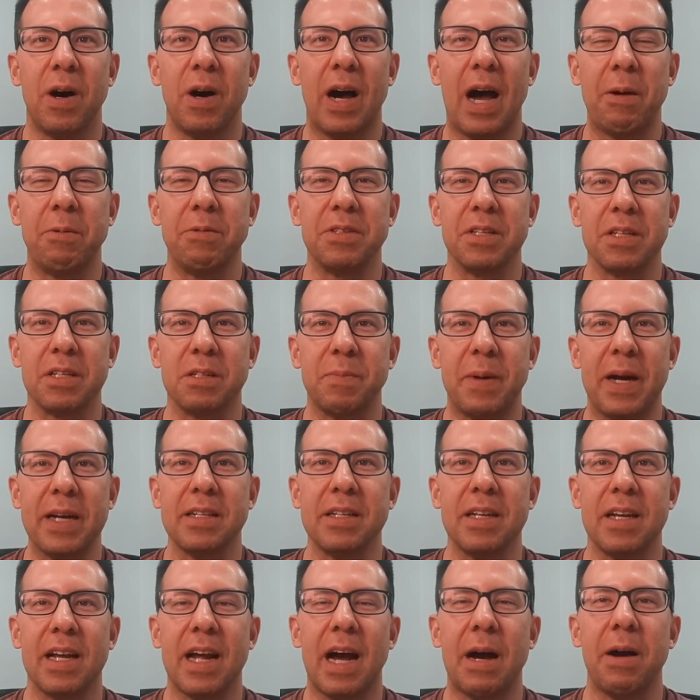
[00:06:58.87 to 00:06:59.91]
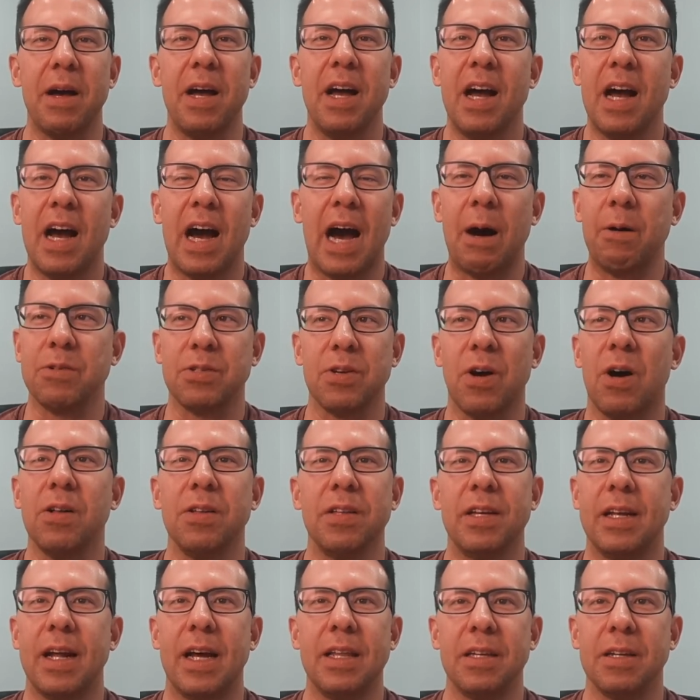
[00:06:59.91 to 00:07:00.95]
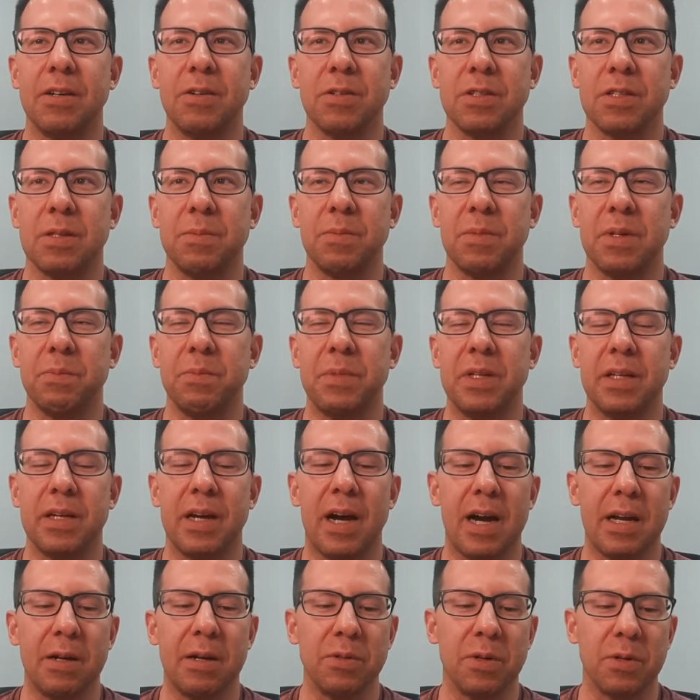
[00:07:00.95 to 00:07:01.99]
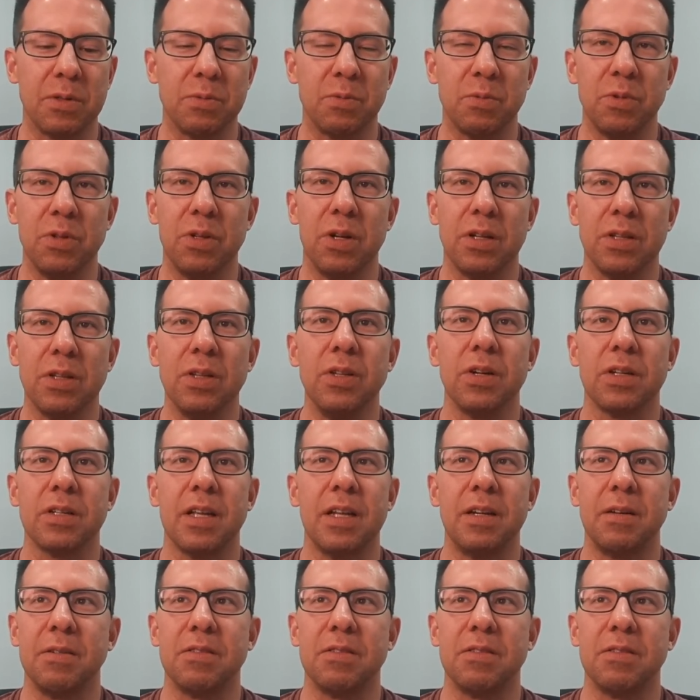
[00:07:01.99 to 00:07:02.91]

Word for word: I was expecting. I yeah. I was all in. I think Kristen Milioti looked looked